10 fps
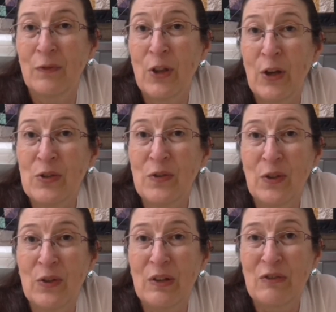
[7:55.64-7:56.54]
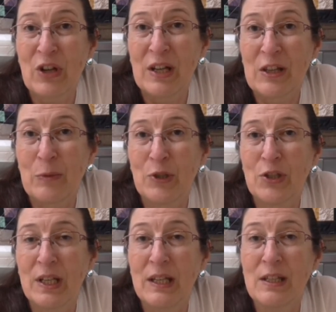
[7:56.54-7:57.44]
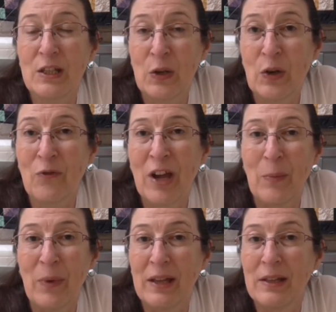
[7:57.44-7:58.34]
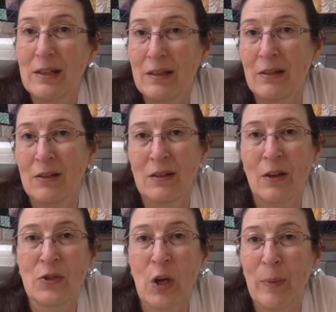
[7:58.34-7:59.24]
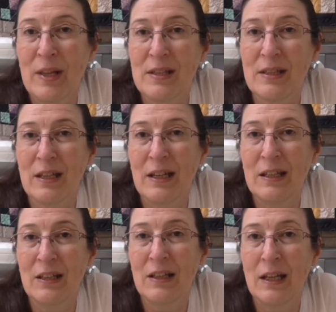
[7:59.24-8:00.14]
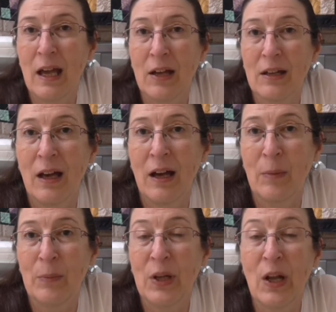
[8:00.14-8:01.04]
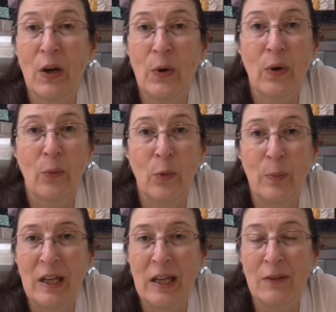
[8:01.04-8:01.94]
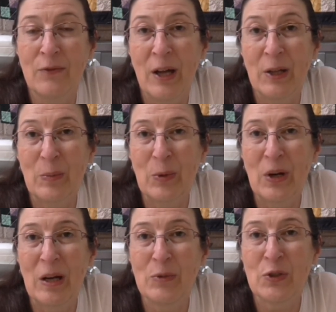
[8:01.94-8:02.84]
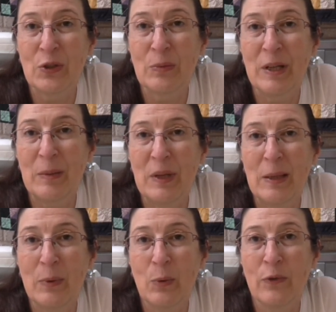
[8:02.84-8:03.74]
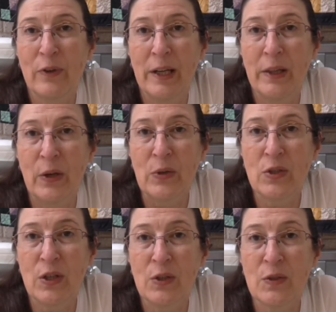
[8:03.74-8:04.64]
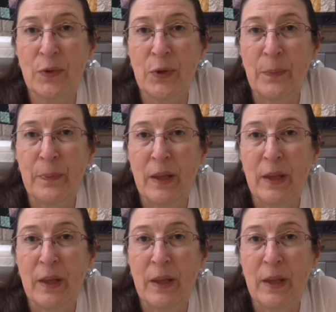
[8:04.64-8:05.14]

For those of you that have tried other machines that you can recommend, those comments in the um, below will be invaluable. I'm sure many people will find those useful.